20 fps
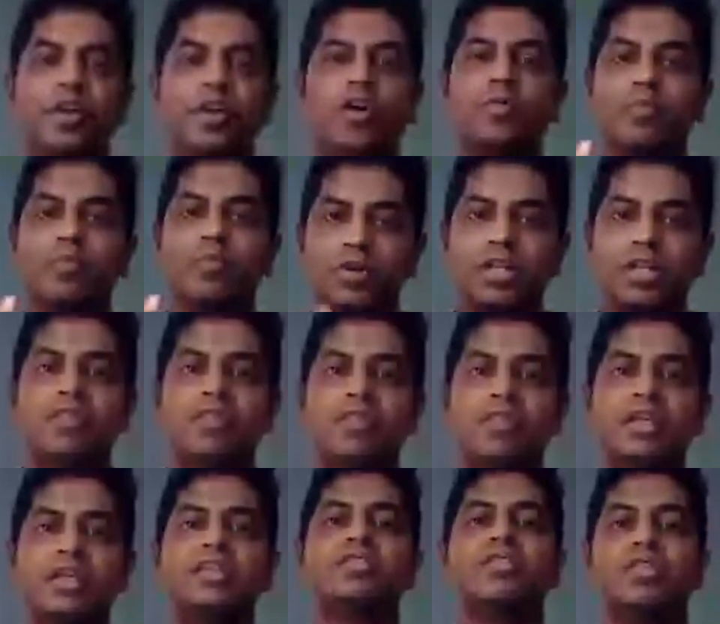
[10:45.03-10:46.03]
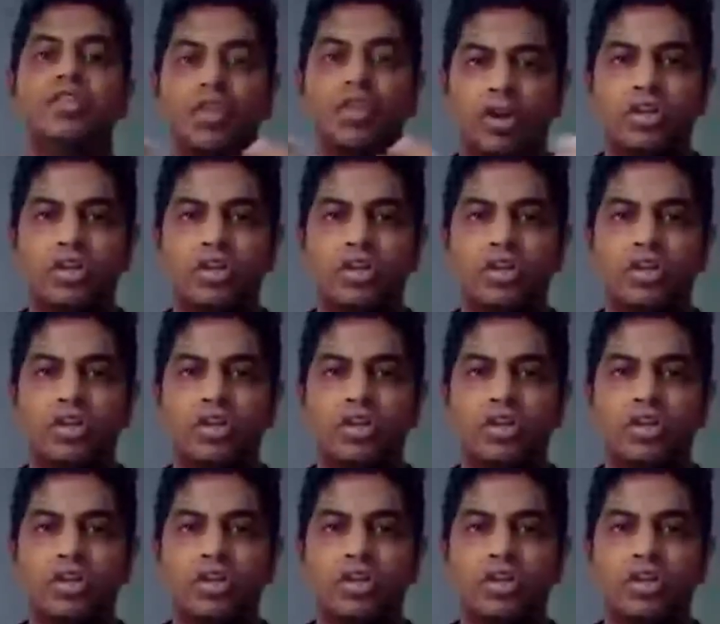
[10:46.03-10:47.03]
your motive is not to get
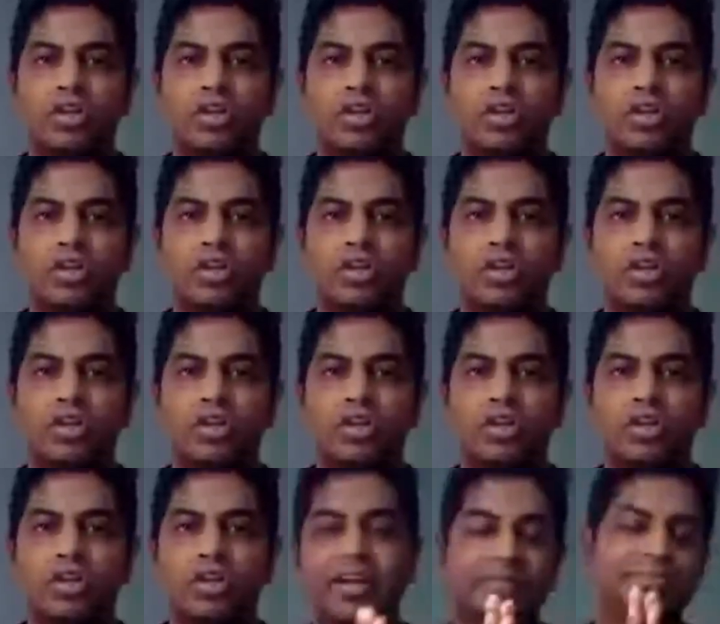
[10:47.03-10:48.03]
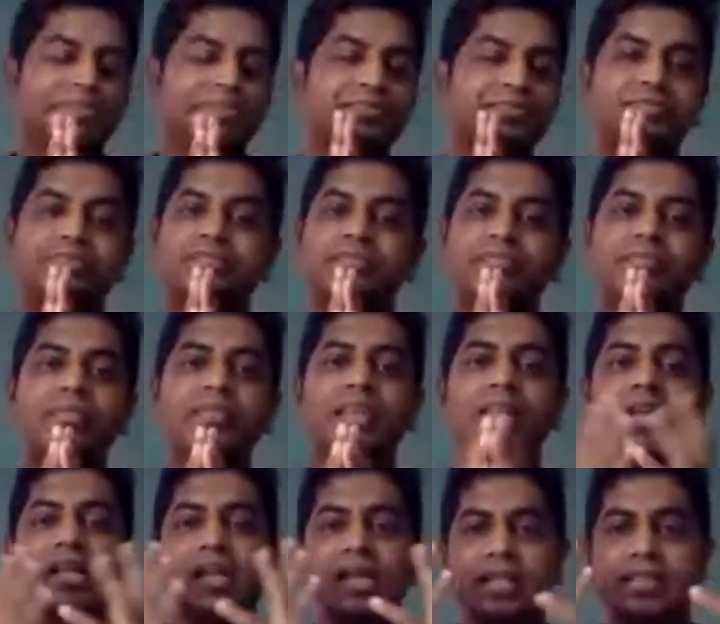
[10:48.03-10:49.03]
a certificate. Okay.
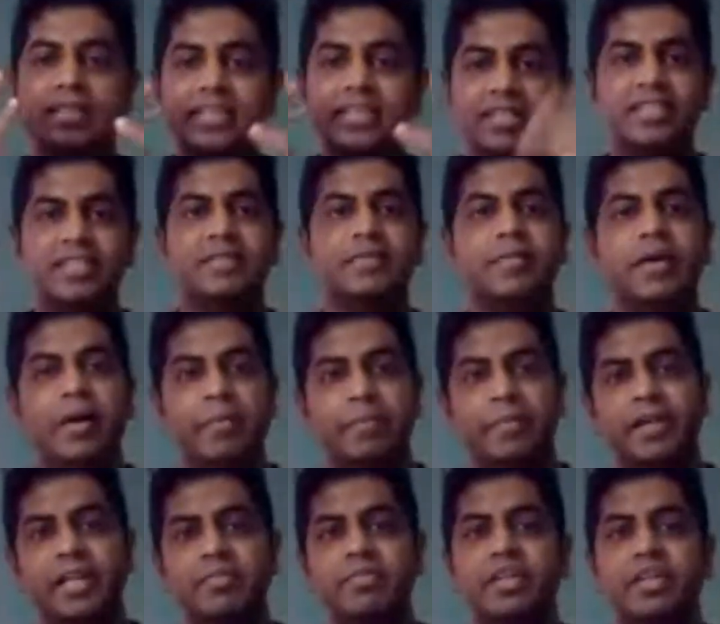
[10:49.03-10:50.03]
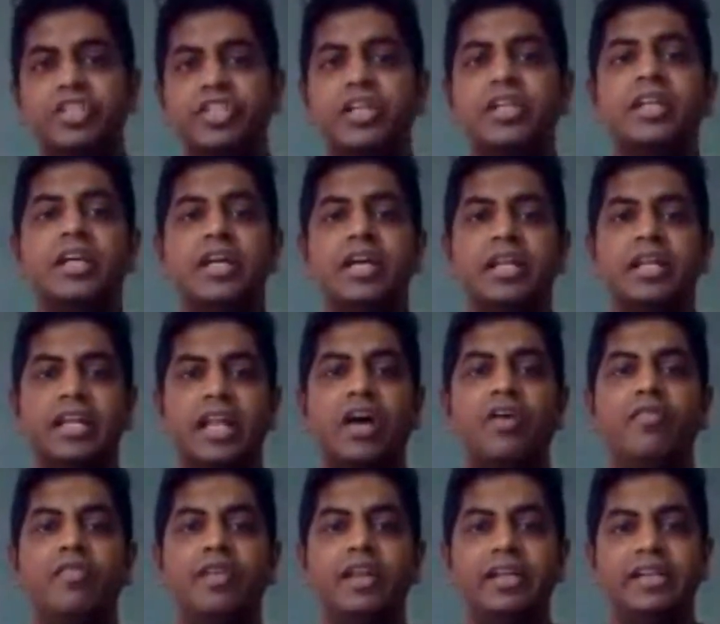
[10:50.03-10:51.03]
This is pretty much it. Now
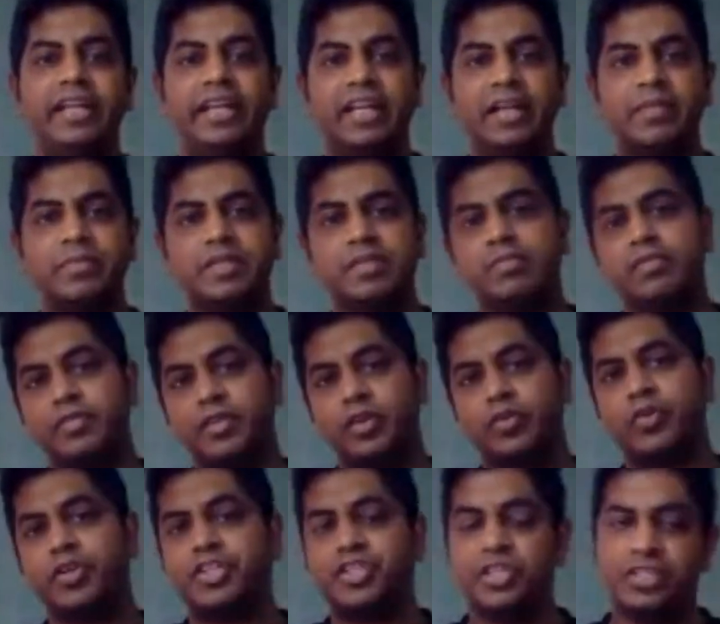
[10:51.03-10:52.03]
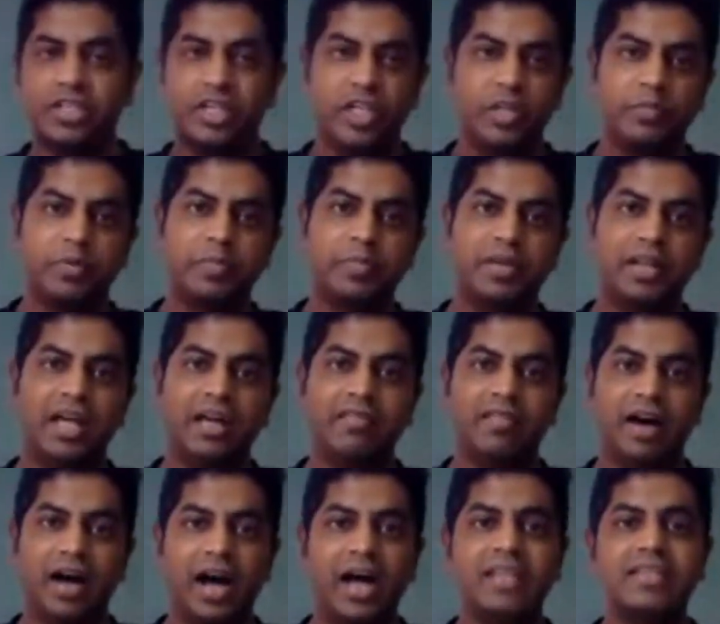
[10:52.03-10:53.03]
we'll take up some of the questions that you people have
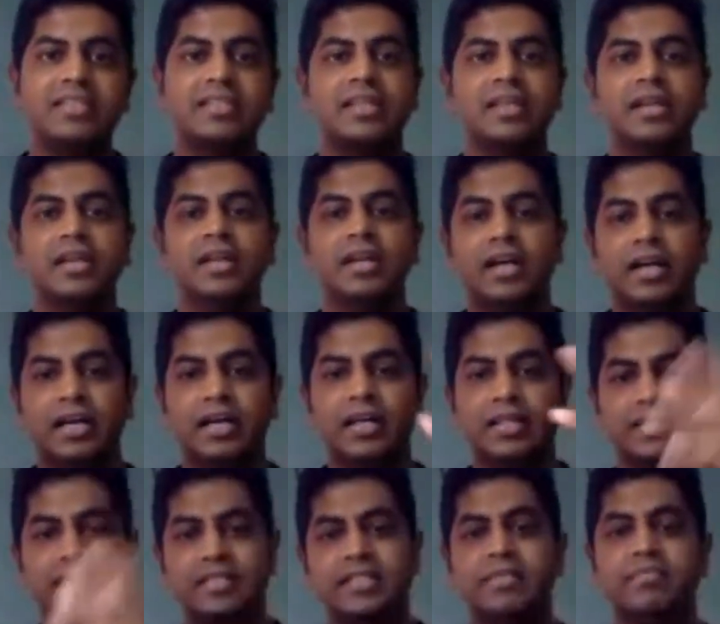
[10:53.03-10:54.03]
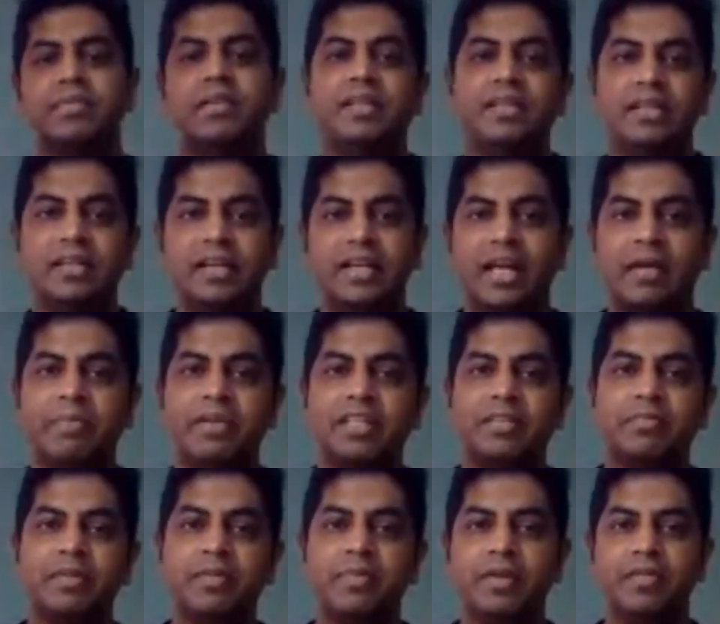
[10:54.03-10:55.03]
asked. Simran and Amit,
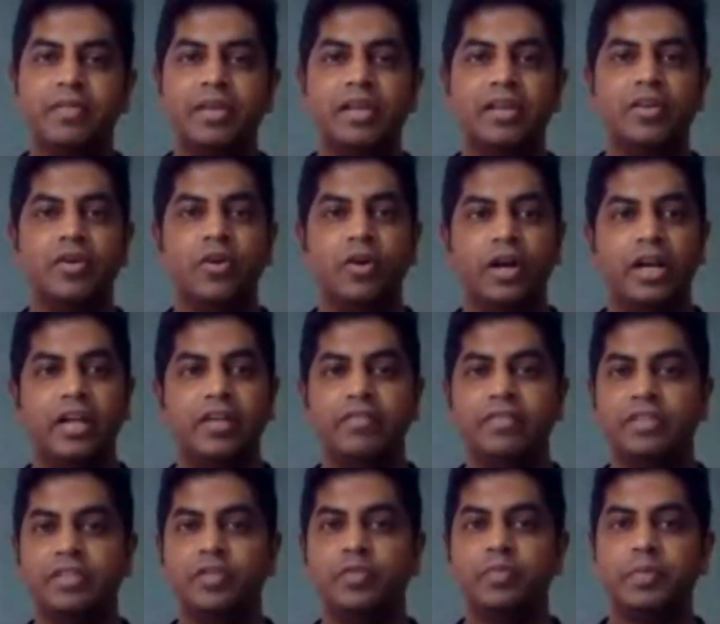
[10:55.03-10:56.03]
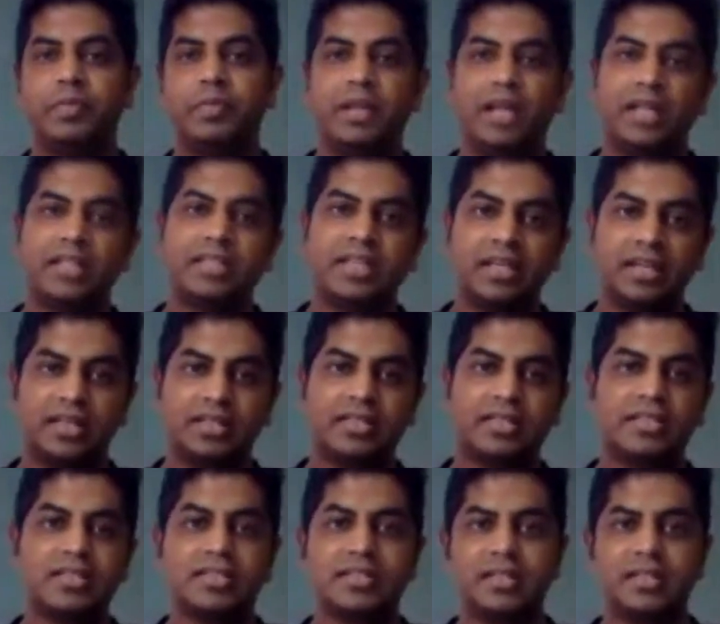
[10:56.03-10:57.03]
maybe we'll go ahead with you people asking us,